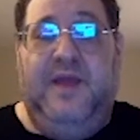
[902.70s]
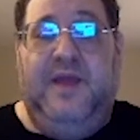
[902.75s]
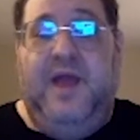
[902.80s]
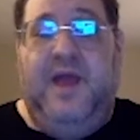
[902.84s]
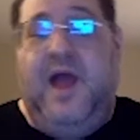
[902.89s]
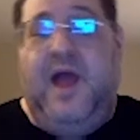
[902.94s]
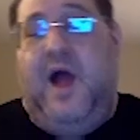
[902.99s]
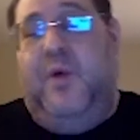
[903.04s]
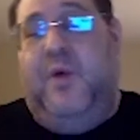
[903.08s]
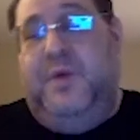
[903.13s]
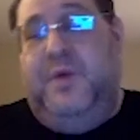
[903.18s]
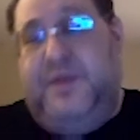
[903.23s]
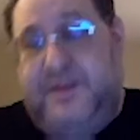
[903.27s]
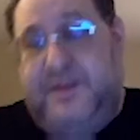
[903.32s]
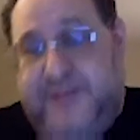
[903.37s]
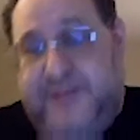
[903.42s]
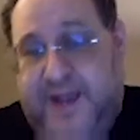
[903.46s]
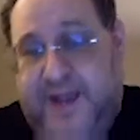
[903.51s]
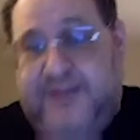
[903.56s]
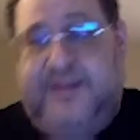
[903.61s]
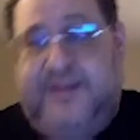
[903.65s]
how we
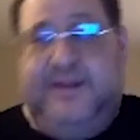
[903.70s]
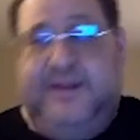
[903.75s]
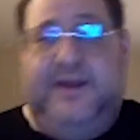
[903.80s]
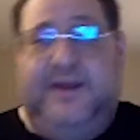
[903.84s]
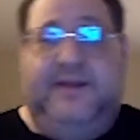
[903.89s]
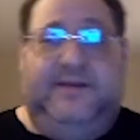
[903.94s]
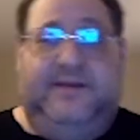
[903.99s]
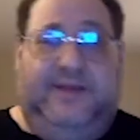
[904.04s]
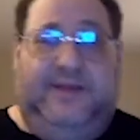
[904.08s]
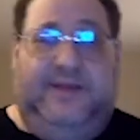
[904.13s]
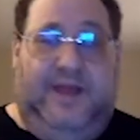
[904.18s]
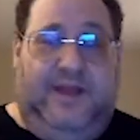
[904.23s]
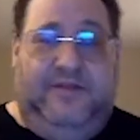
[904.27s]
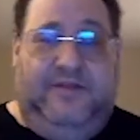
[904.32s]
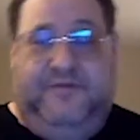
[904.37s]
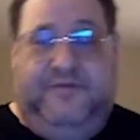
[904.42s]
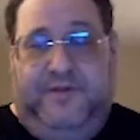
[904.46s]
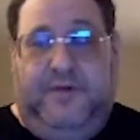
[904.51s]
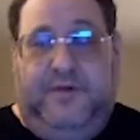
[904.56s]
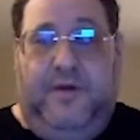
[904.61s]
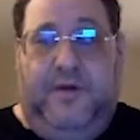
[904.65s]
detected it, and
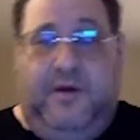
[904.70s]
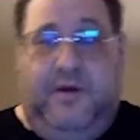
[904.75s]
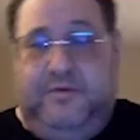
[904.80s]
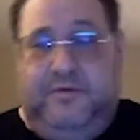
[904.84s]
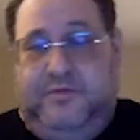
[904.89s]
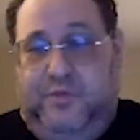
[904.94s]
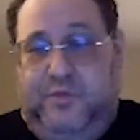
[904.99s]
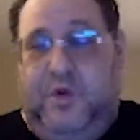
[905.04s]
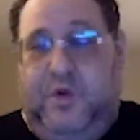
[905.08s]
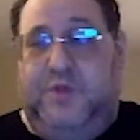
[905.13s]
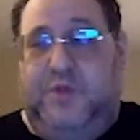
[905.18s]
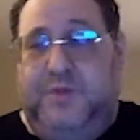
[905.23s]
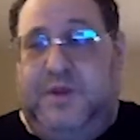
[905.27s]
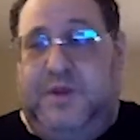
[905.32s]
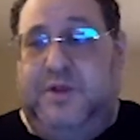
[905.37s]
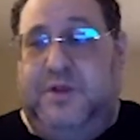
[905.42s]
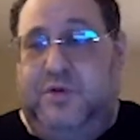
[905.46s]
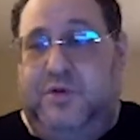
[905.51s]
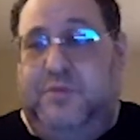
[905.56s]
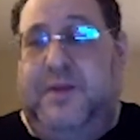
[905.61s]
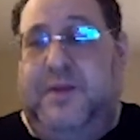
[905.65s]
figure out what we
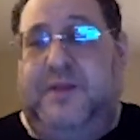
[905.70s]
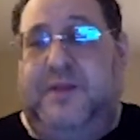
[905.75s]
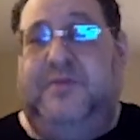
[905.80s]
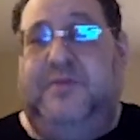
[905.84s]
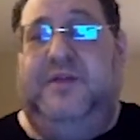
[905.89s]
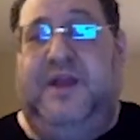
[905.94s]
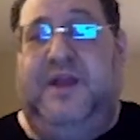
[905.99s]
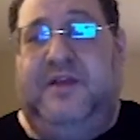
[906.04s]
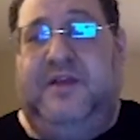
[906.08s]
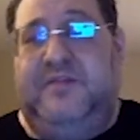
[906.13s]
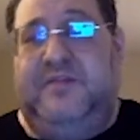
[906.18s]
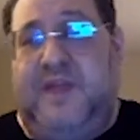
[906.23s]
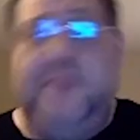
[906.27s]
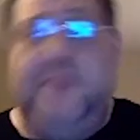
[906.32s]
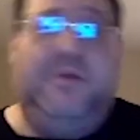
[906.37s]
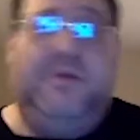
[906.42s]
can do better next time,